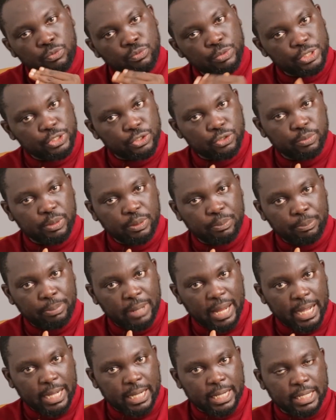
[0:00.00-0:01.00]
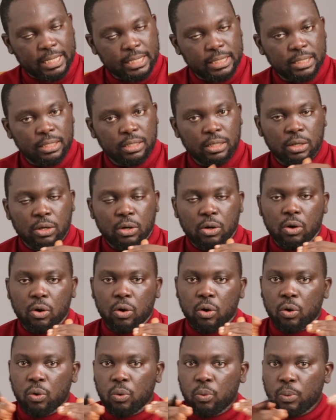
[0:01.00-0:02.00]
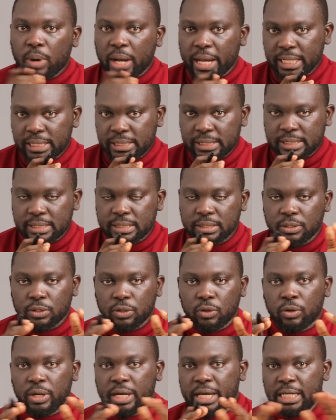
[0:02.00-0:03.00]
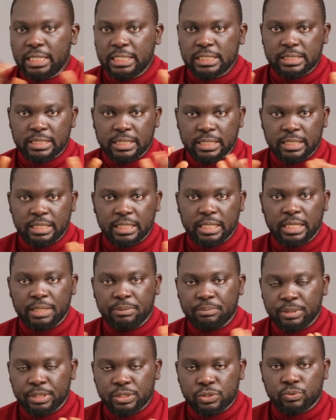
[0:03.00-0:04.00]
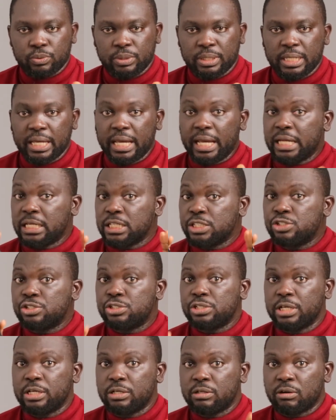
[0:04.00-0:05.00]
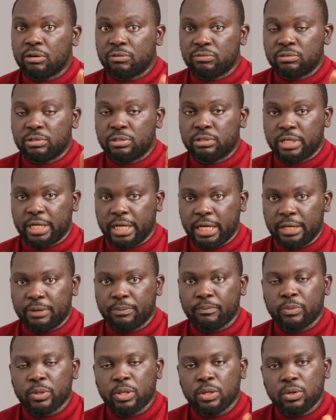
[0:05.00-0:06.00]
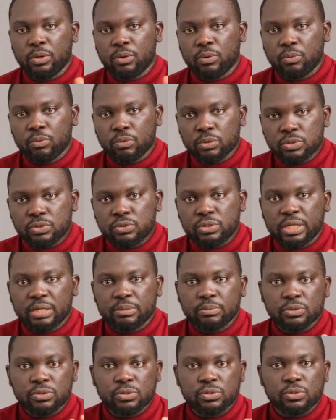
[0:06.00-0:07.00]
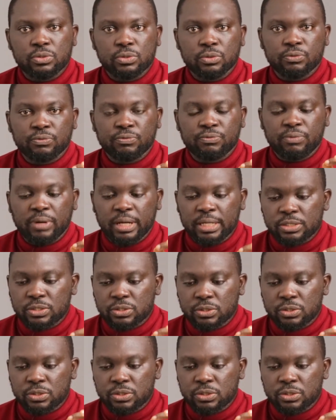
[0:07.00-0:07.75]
which could be black or white or anything in between, any shade of gray. Once you're able to find